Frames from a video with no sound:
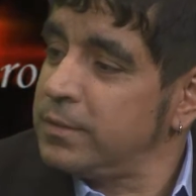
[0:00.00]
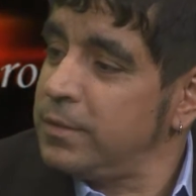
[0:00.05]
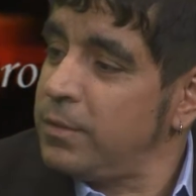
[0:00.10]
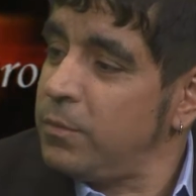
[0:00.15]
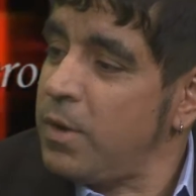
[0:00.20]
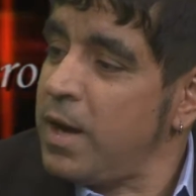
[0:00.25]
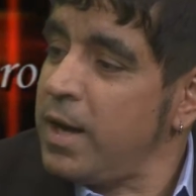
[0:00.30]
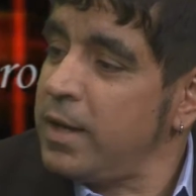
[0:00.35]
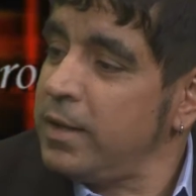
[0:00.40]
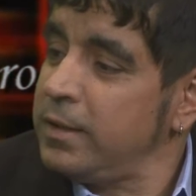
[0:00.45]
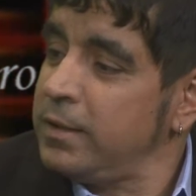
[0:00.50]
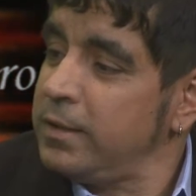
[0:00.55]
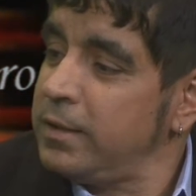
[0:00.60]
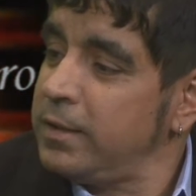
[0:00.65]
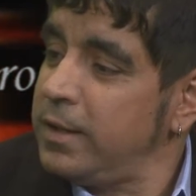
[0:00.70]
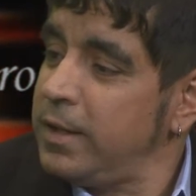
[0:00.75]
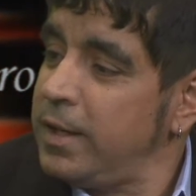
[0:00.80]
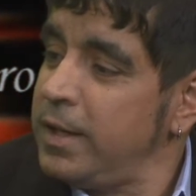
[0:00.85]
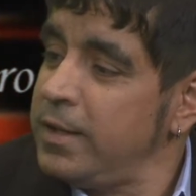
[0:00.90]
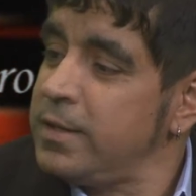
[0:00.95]
Why,
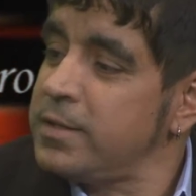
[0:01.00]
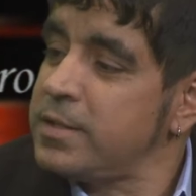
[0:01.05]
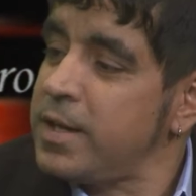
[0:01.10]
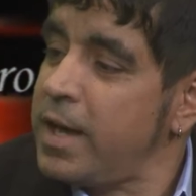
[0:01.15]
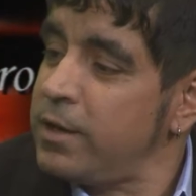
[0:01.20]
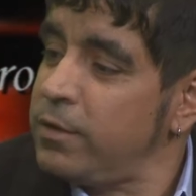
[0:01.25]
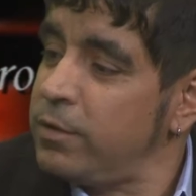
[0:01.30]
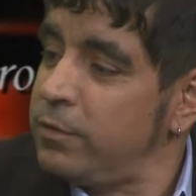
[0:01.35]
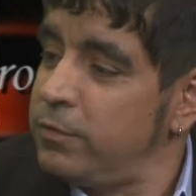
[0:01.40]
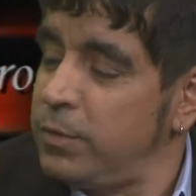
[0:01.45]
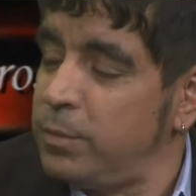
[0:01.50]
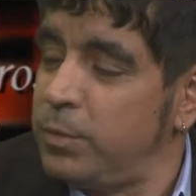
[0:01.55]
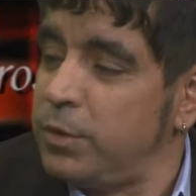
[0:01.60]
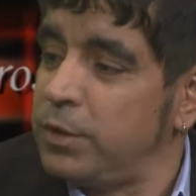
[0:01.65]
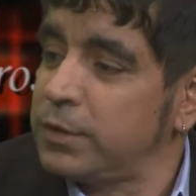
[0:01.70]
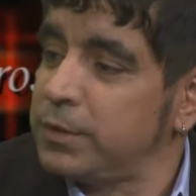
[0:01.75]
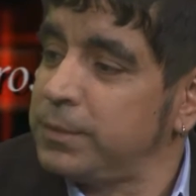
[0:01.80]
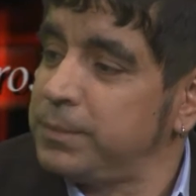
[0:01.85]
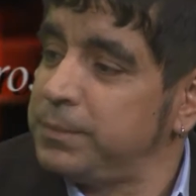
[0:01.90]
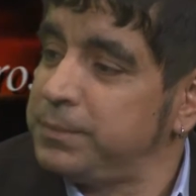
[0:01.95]
and the title of your
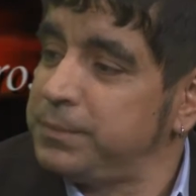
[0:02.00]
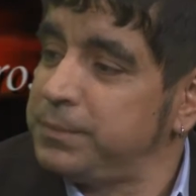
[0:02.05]
book?